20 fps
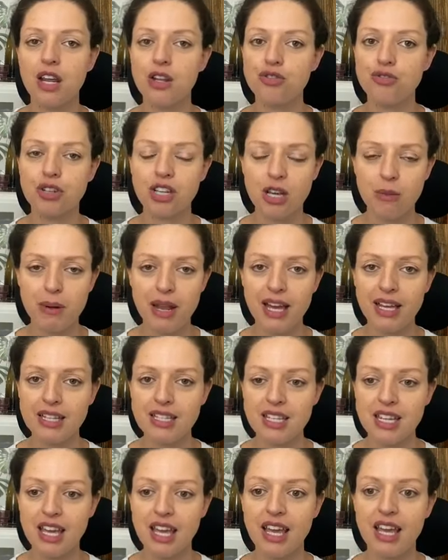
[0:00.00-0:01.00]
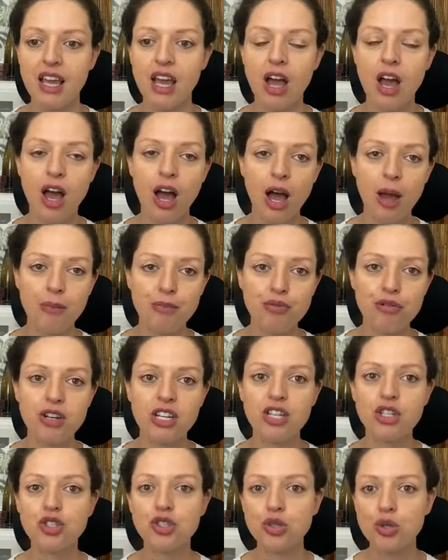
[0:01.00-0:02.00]
I drink a black tea. I'm
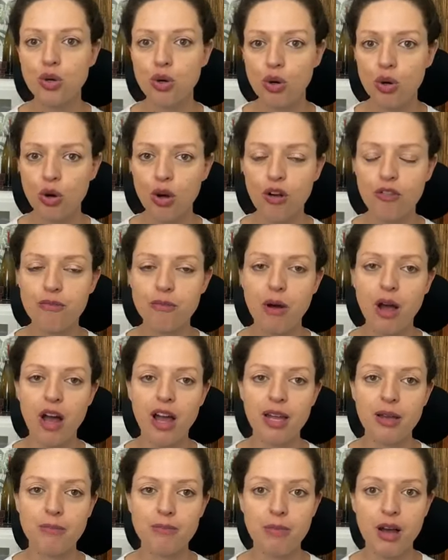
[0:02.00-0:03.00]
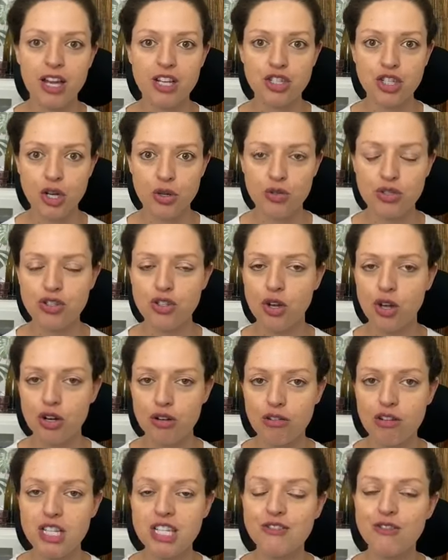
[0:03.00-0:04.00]
pretty sure of my dose
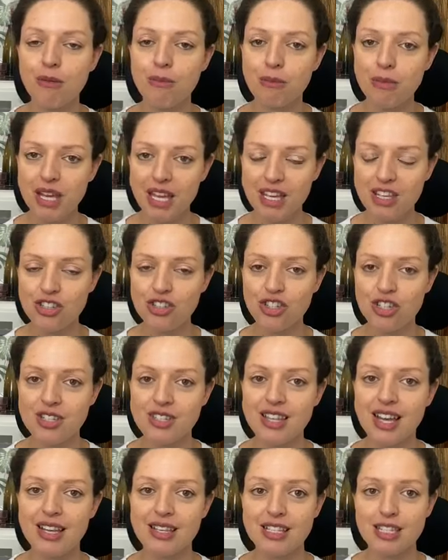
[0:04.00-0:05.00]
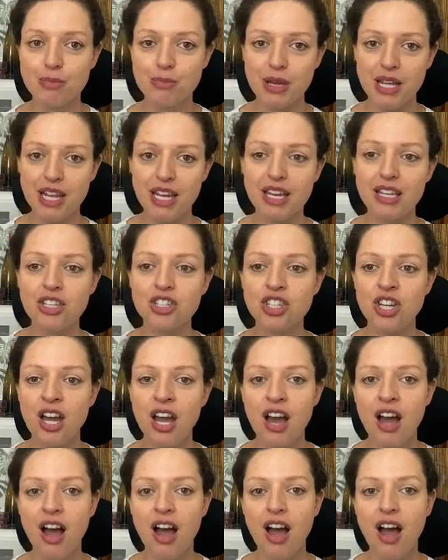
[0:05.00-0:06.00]
tolerance. For me, it's just that spinach.
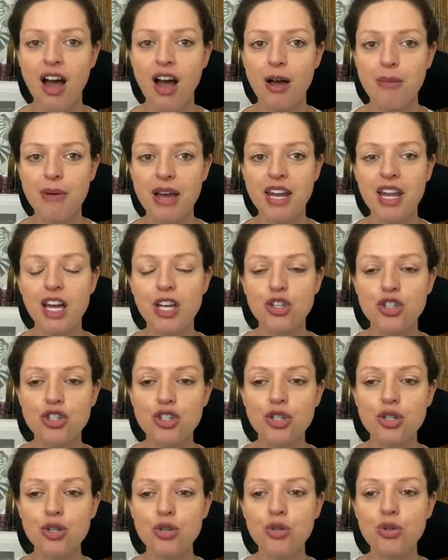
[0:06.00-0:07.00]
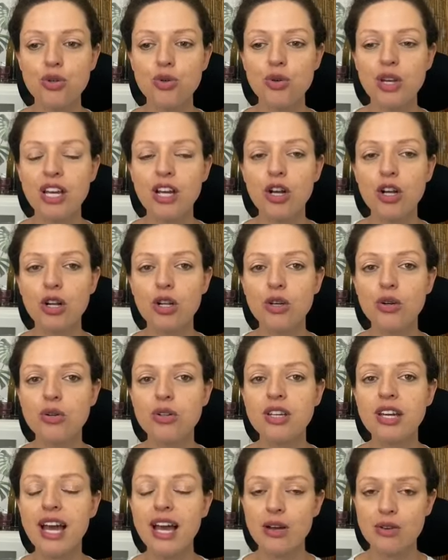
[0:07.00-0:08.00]
And I do
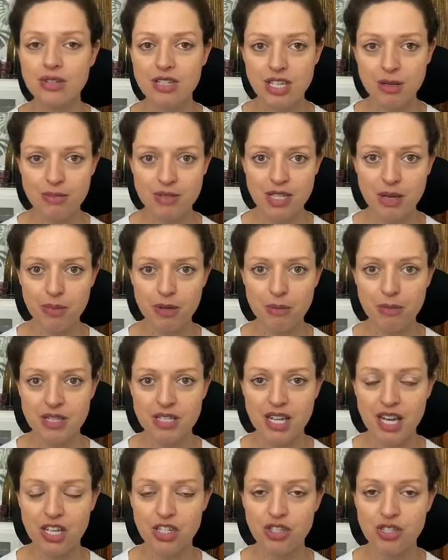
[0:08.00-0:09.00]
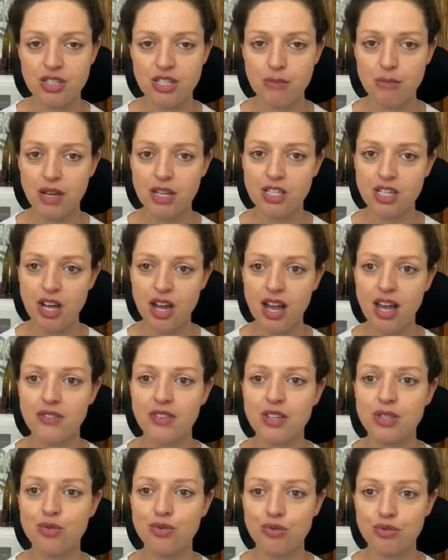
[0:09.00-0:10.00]
include calcium supplementations in my diet.
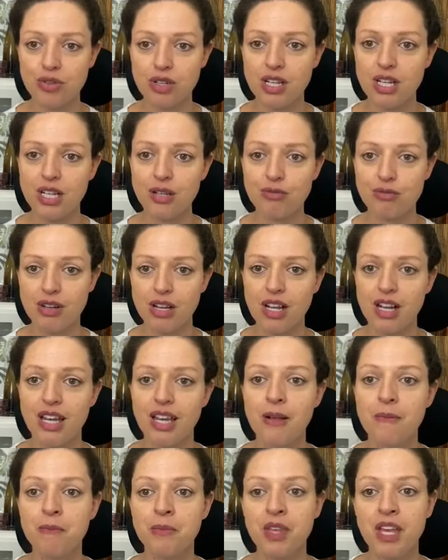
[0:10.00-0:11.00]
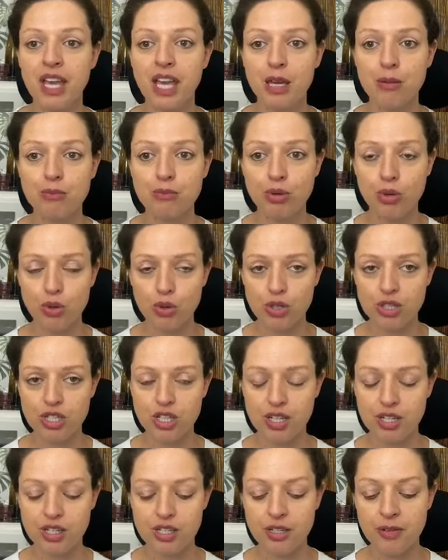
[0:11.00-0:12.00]
That's really, really
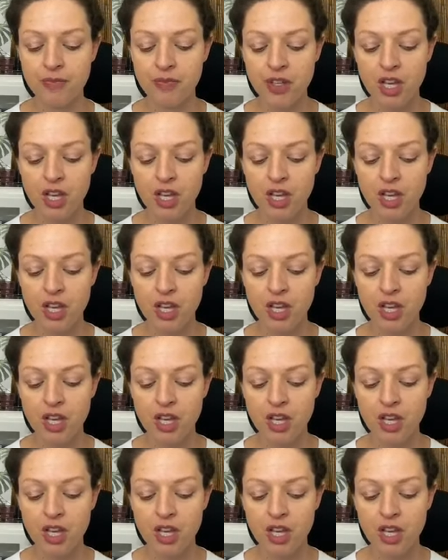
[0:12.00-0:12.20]
important.